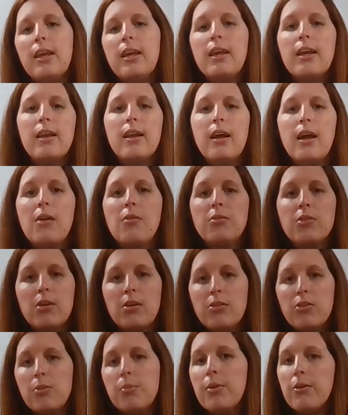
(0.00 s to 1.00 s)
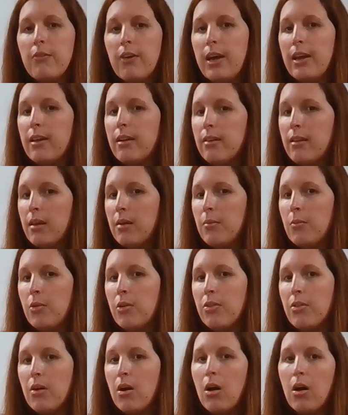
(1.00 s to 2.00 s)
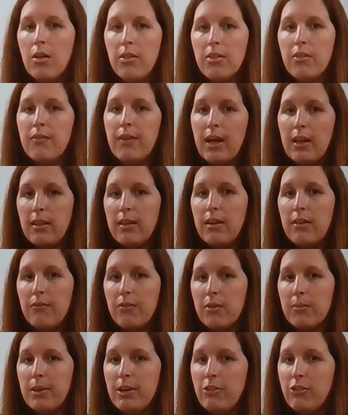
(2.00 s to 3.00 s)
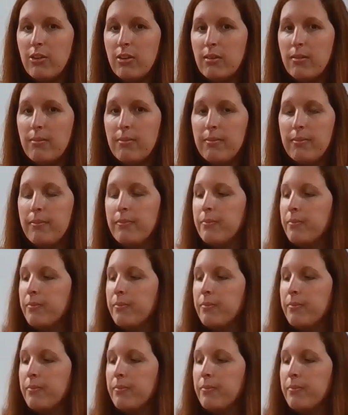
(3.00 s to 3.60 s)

And I was also providing them with all the valid information.